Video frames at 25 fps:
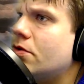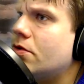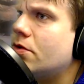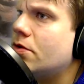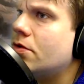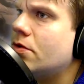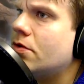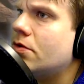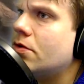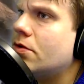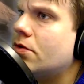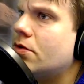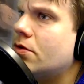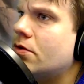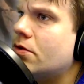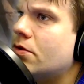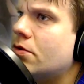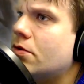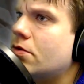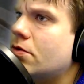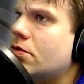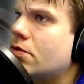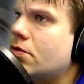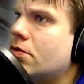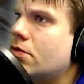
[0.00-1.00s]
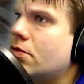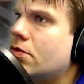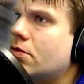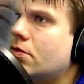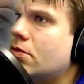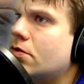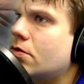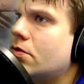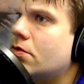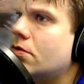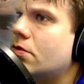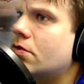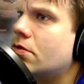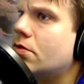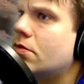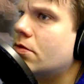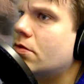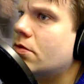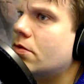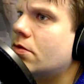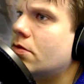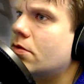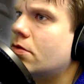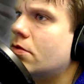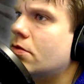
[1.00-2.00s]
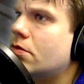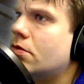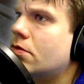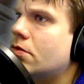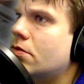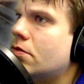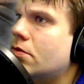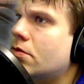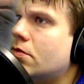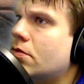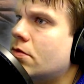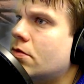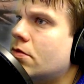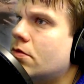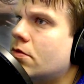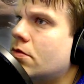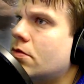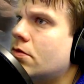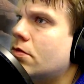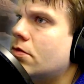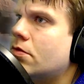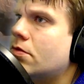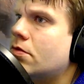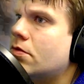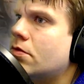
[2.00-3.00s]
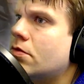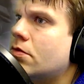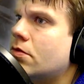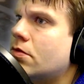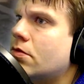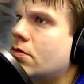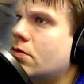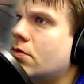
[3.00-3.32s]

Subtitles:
[no speech]